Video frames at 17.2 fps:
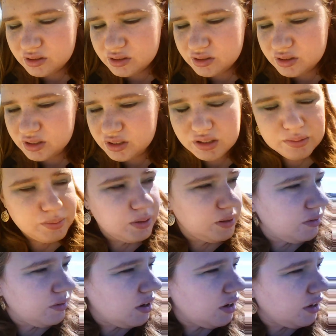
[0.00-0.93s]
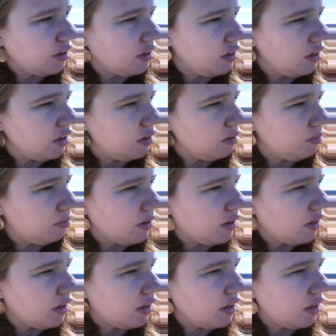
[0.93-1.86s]
See somebody walking
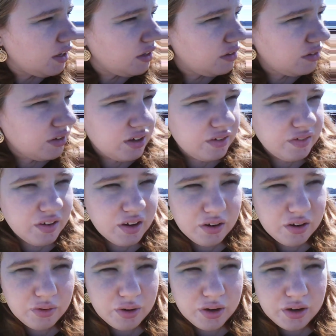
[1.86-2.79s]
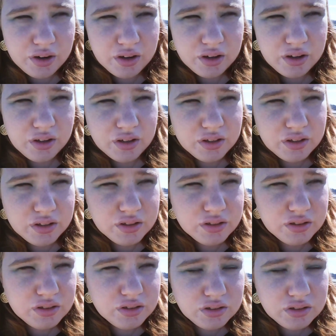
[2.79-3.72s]
by. It's kind of awkward.
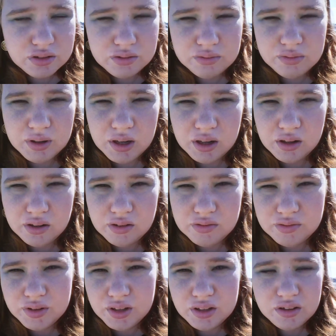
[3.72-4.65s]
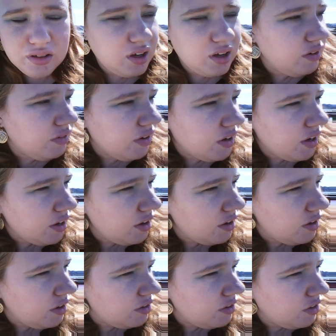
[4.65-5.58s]
Well, it's kind of
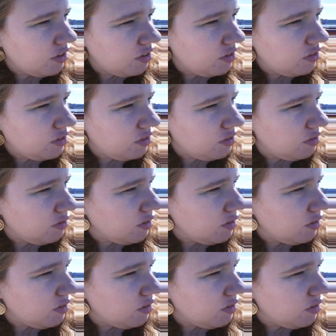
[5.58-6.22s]
harder just to,